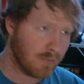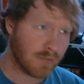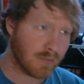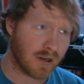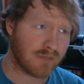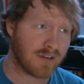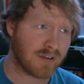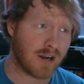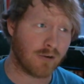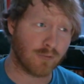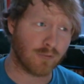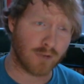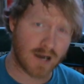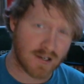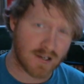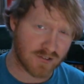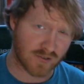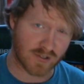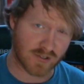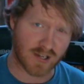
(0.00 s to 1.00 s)
but I've got
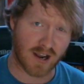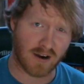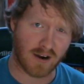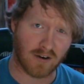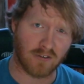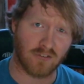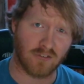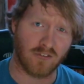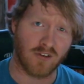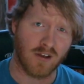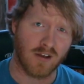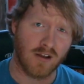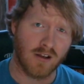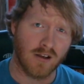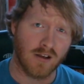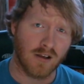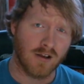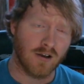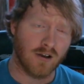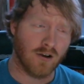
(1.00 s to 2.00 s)
razor tires
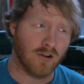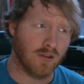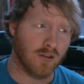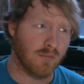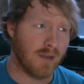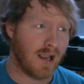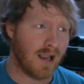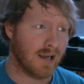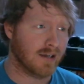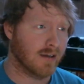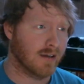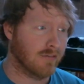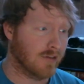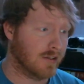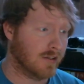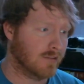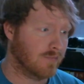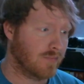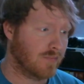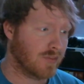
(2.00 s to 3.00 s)
on the back of it
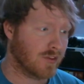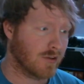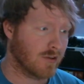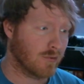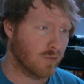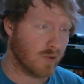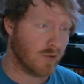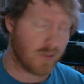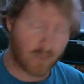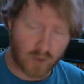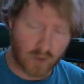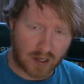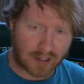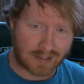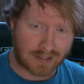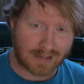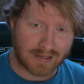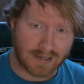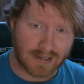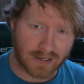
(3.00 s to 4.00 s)
with a
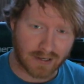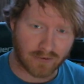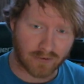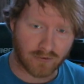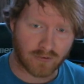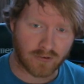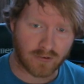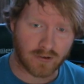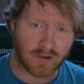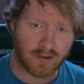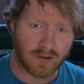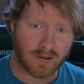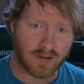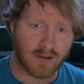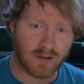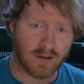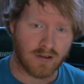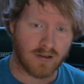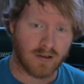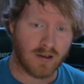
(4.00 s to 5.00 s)
welded diff,
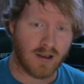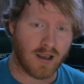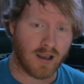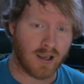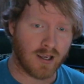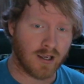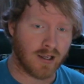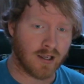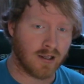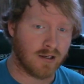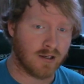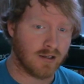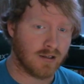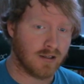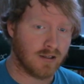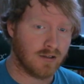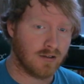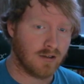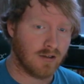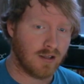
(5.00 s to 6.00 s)
and
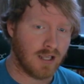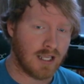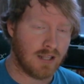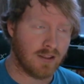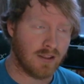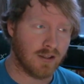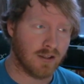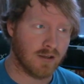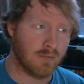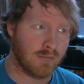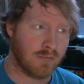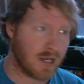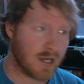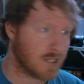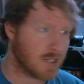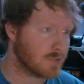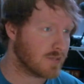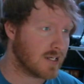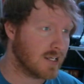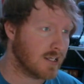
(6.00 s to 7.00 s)
the
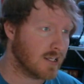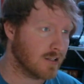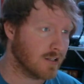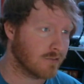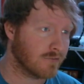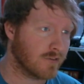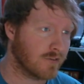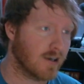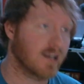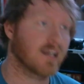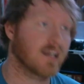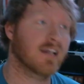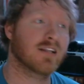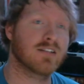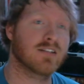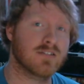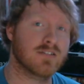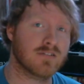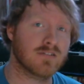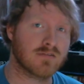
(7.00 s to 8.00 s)
Miata's been hitting the front
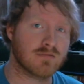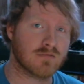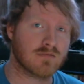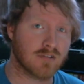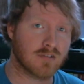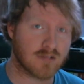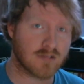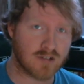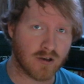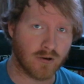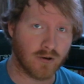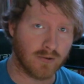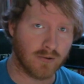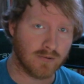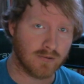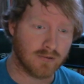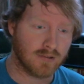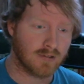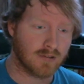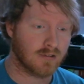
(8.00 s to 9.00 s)
end, so
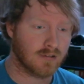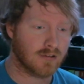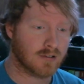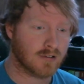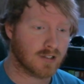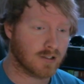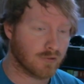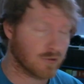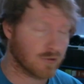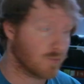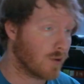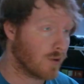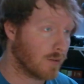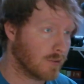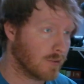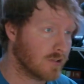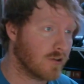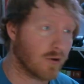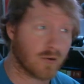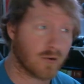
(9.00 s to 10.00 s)
it was
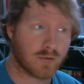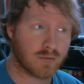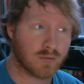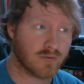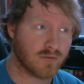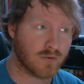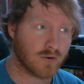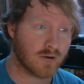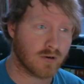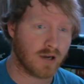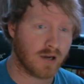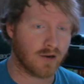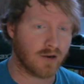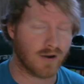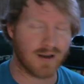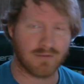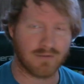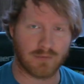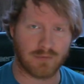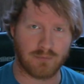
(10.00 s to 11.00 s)
probably totaled before. I don't
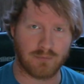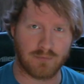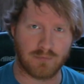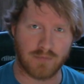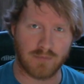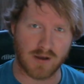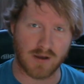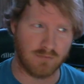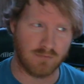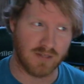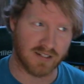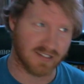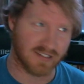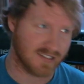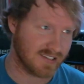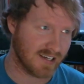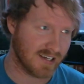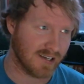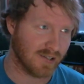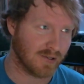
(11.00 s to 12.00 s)
have a, a bill of
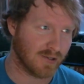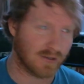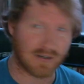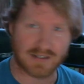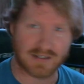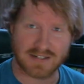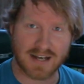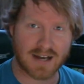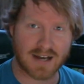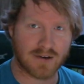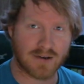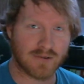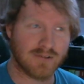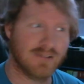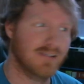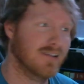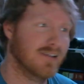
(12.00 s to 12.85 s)
sale or a title